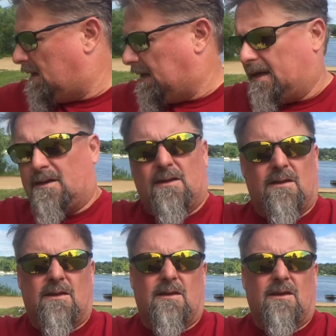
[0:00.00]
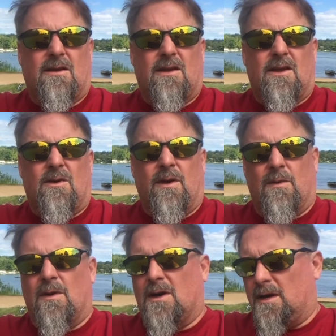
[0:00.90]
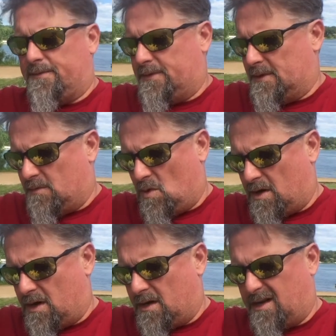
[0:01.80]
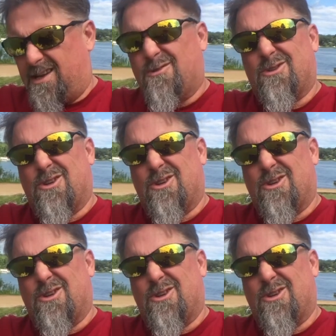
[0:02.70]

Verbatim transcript: And we woke up in the morning, and he was